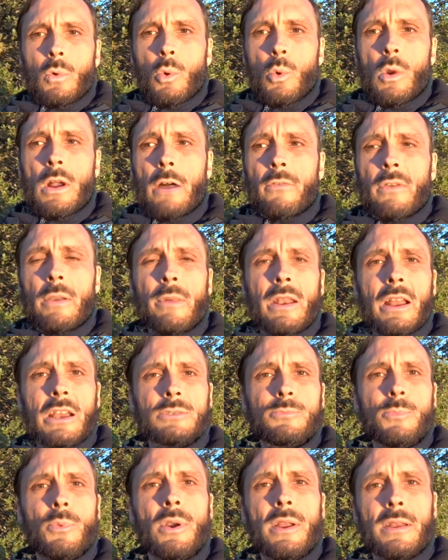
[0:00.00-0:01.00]
We have even
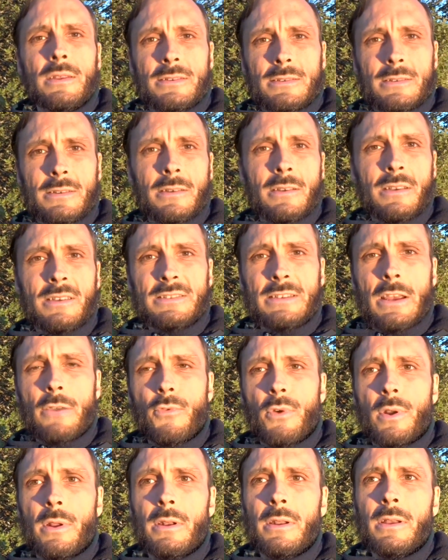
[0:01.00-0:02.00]
experienced
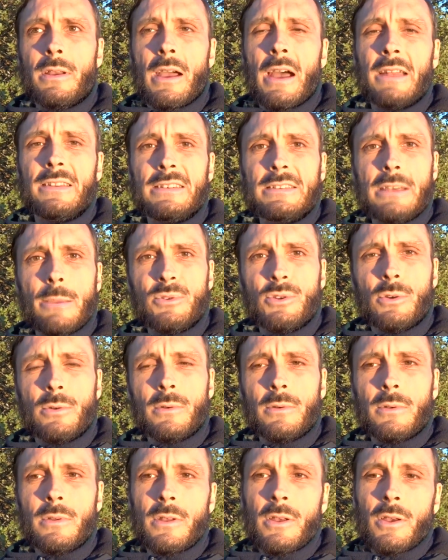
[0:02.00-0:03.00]
suffering and deception.
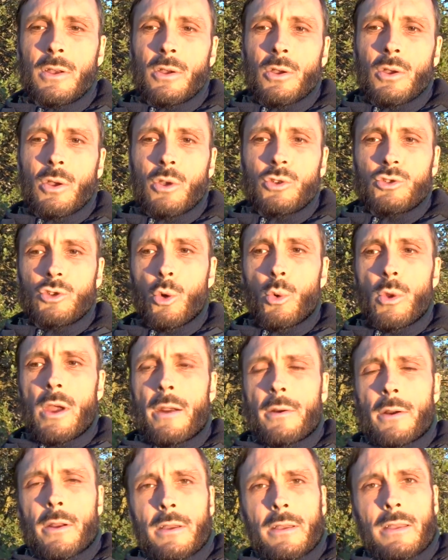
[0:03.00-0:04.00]
So we
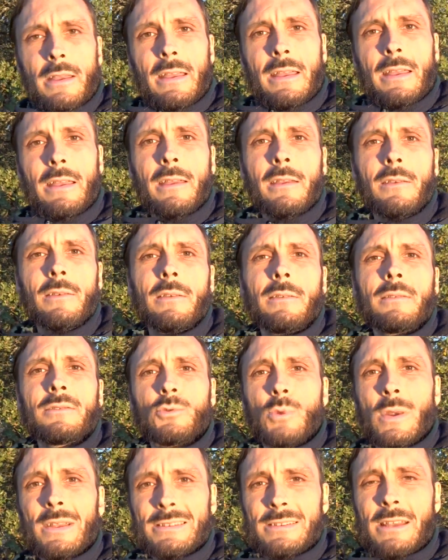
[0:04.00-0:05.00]
are
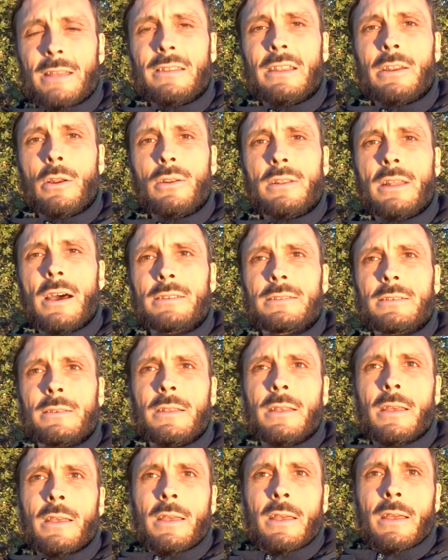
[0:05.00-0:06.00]
transcending all that,
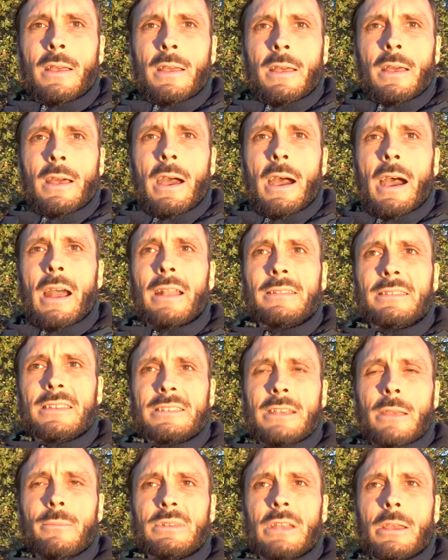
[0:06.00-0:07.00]
and at the
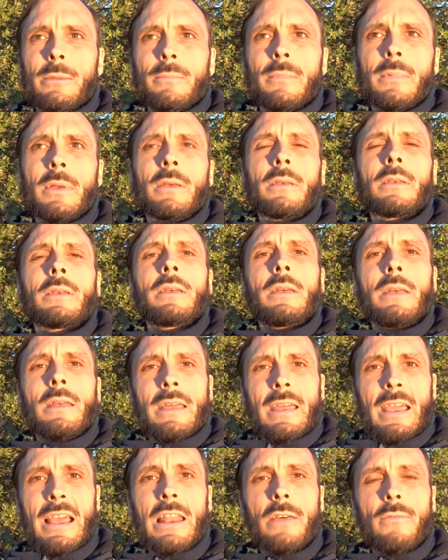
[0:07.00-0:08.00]
same time
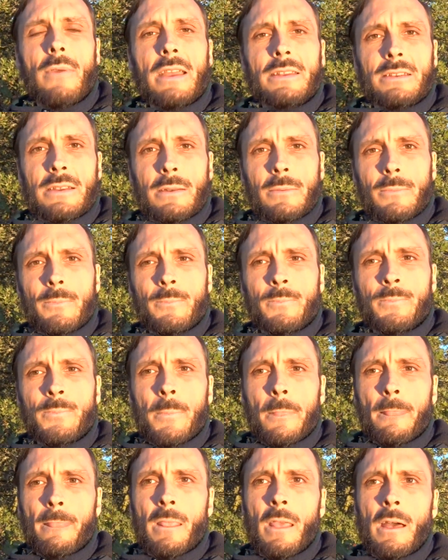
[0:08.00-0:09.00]
elevating
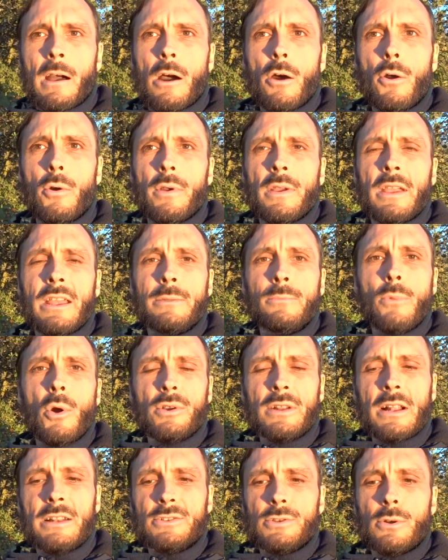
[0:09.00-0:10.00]
our
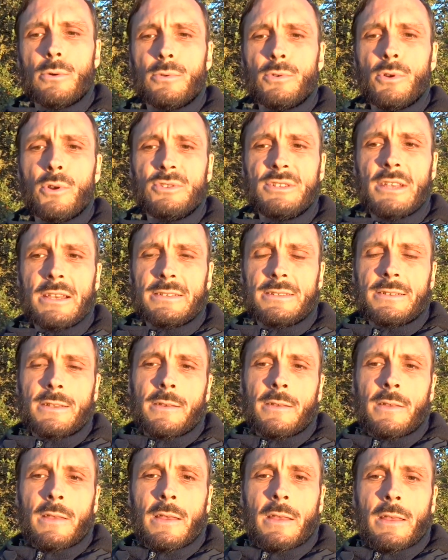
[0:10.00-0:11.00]
immortal soul, not just
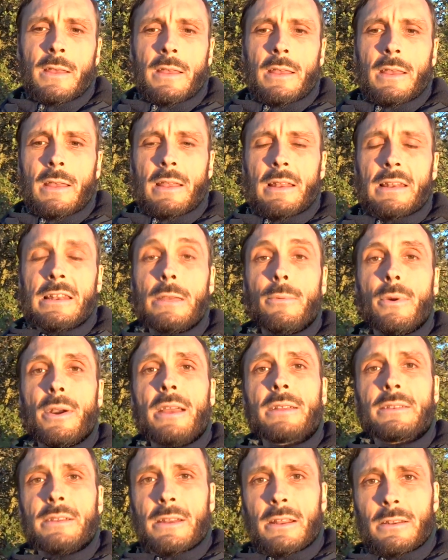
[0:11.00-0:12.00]

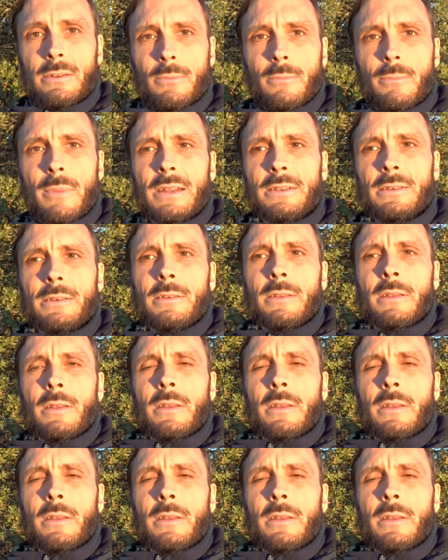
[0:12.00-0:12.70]
liberating it, but